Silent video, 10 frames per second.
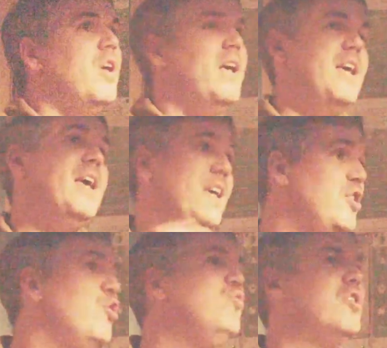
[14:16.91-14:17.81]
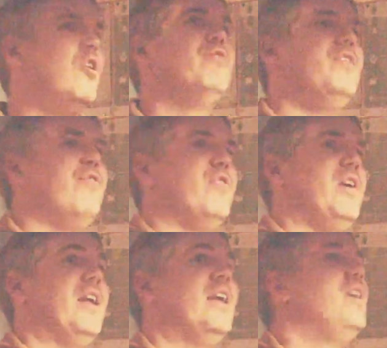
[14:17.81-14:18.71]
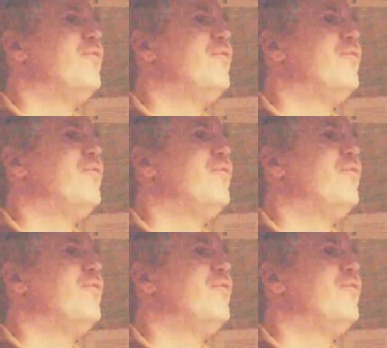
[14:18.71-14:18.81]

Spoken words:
it used a lot of different techniques